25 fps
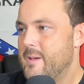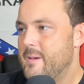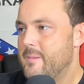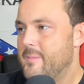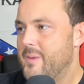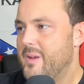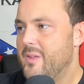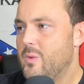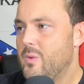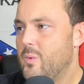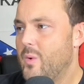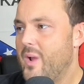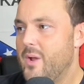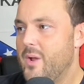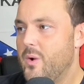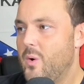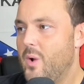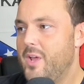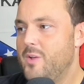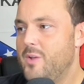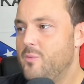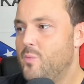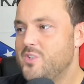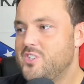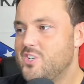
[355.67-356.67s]
But either way,
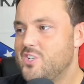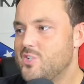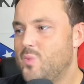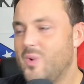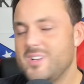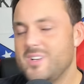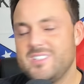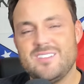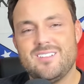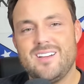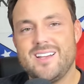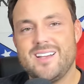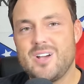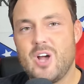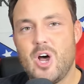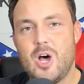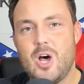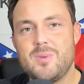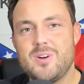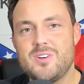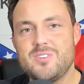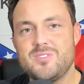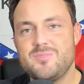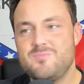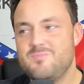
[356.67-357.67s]
it just wasn't like
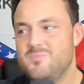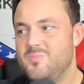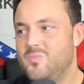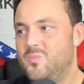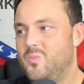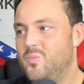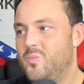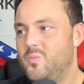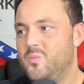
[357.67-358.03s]
Auburn